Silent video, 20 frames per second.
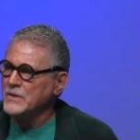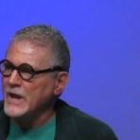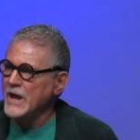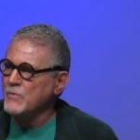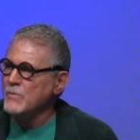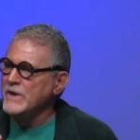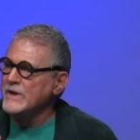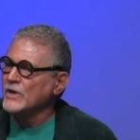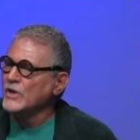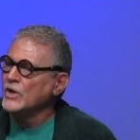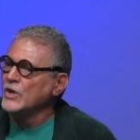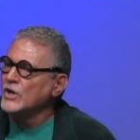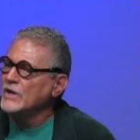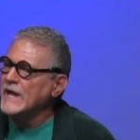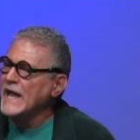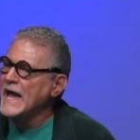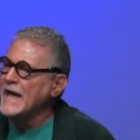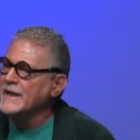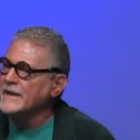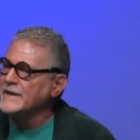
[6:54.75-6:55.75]
And we can
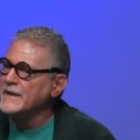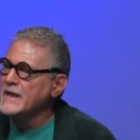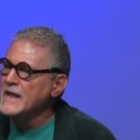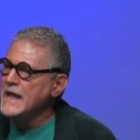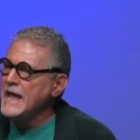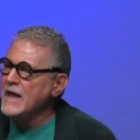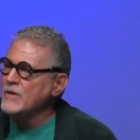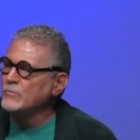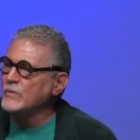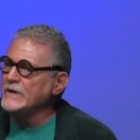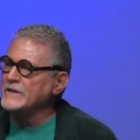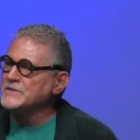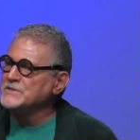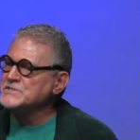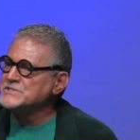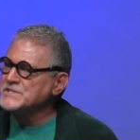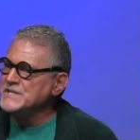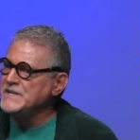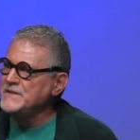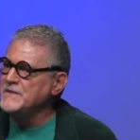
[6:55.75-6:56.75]
look at it and we can
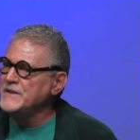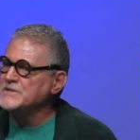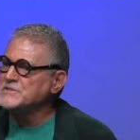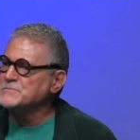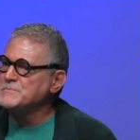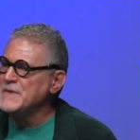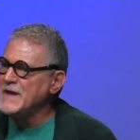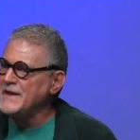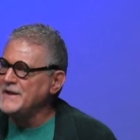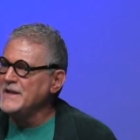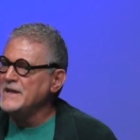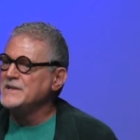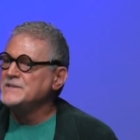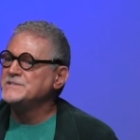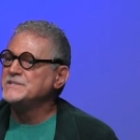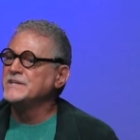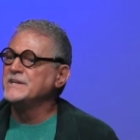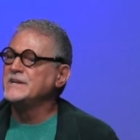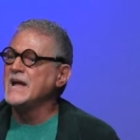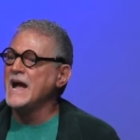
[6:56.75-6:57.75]
see that it's meant
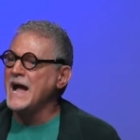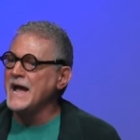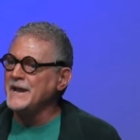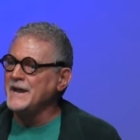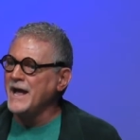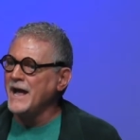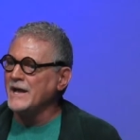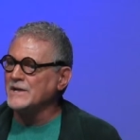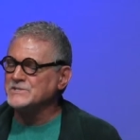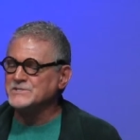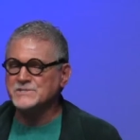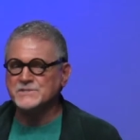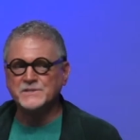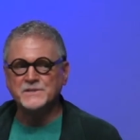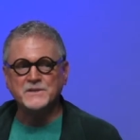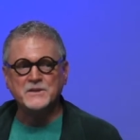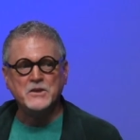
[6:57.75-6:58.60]
to guide us.